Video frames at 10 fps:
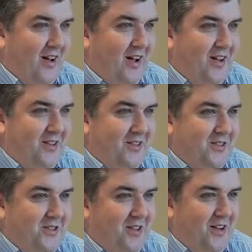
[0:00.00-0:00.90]

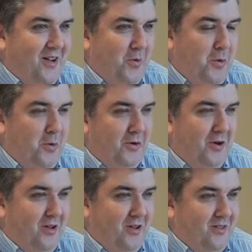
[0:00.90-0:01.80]
and we were
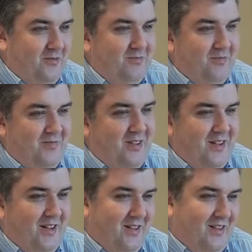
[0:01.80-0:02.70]
all,
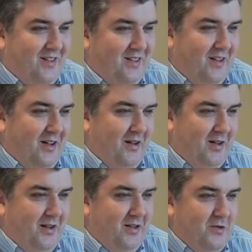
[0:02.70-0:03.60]

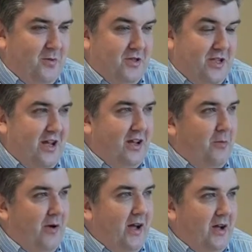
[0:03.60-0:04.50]
I suppose, taken
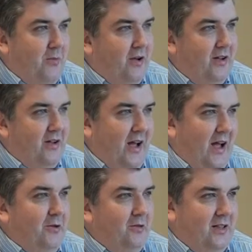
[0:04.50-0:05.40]
aback by
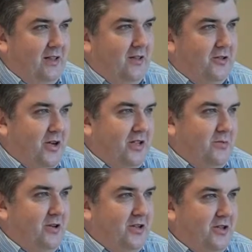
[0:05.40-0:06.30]
how little
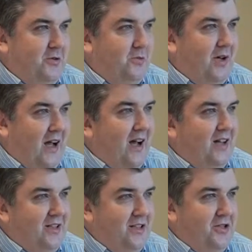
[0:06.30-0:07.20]
traceability we had
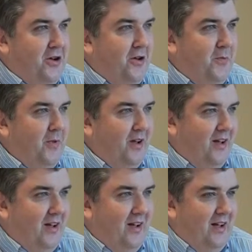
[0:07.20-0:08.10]
at the time.
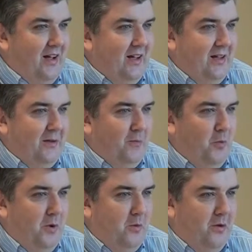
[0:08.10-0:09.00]

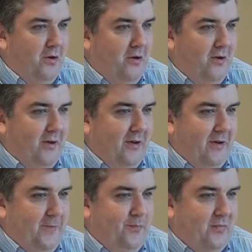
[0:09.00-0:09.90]
We were
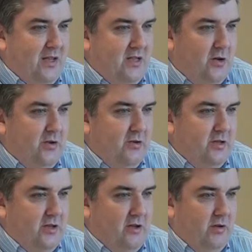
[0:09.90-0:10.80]
so used
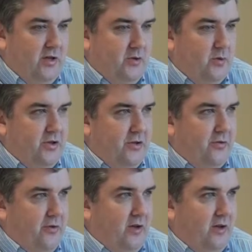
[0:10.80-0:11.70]
to going into
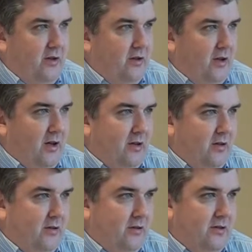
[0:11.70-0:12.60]
123
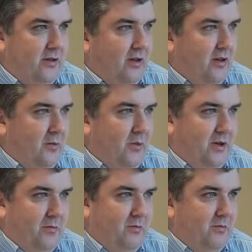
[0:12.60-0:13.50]
and we
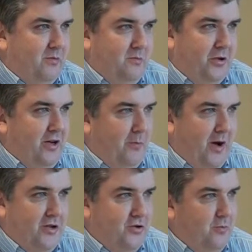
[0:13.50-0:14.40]
can put in a
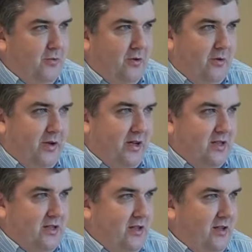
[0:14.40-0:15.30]
batch number and we can
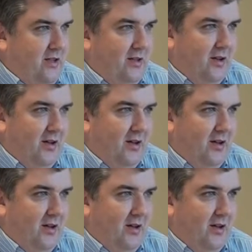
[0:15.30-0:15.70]
see